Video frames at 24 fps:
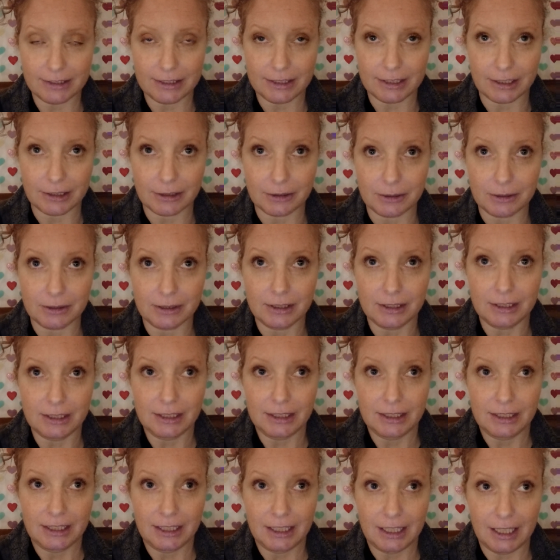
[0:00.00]
So
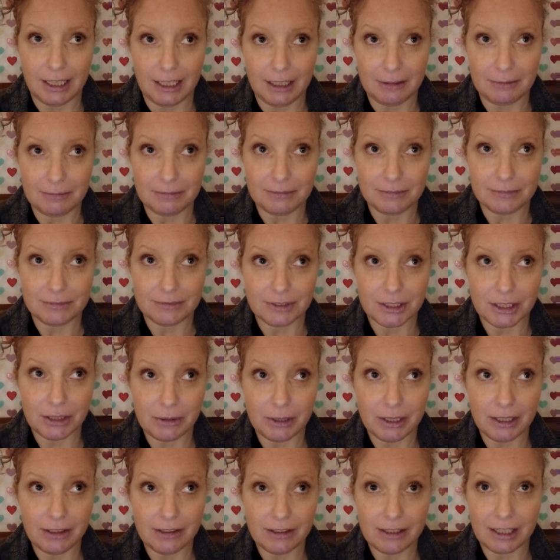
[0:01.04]
the
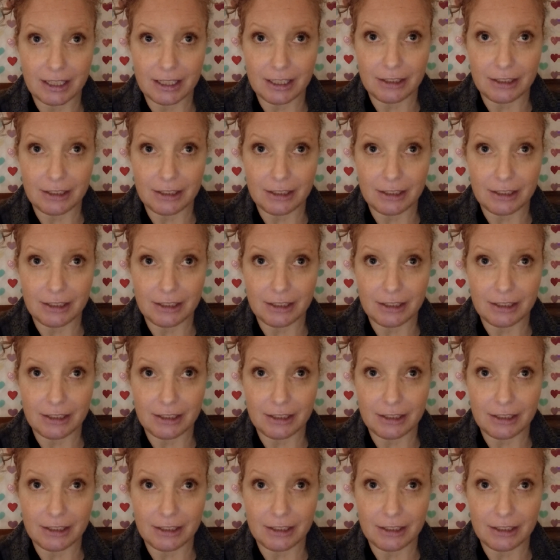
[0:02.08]
quicker that